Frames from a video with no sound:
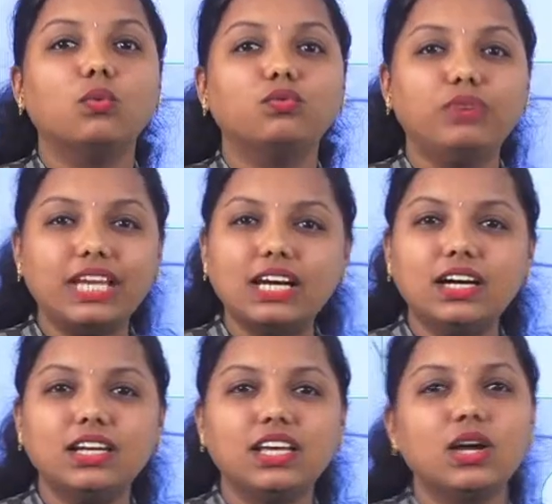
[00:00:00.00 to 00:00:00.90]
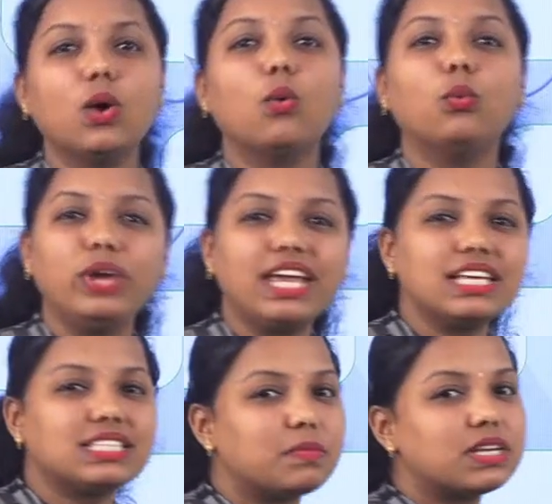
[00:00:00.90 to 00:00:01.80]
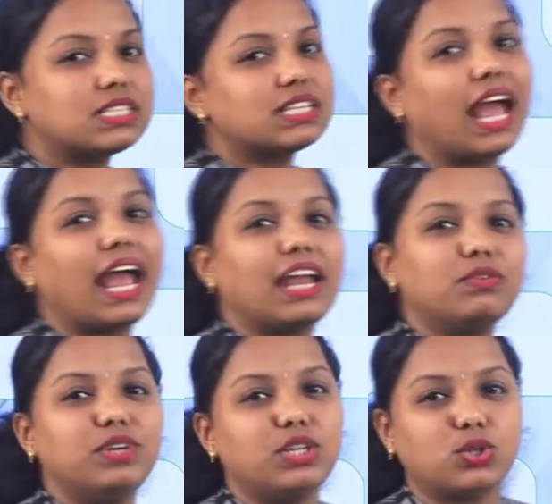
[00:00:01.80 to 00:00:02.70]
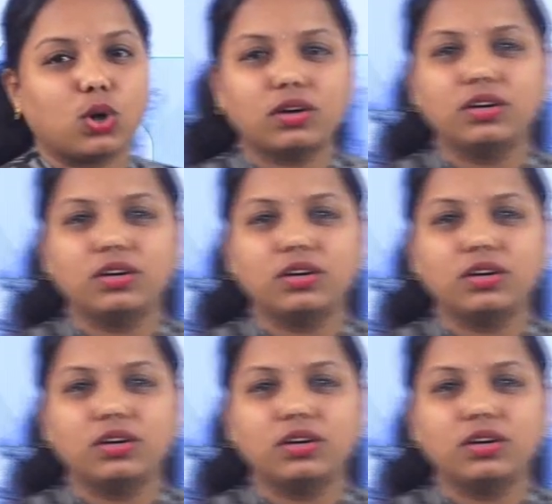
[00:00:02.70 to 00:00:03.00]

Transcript: V-Learning, V-SMS and V-Talk.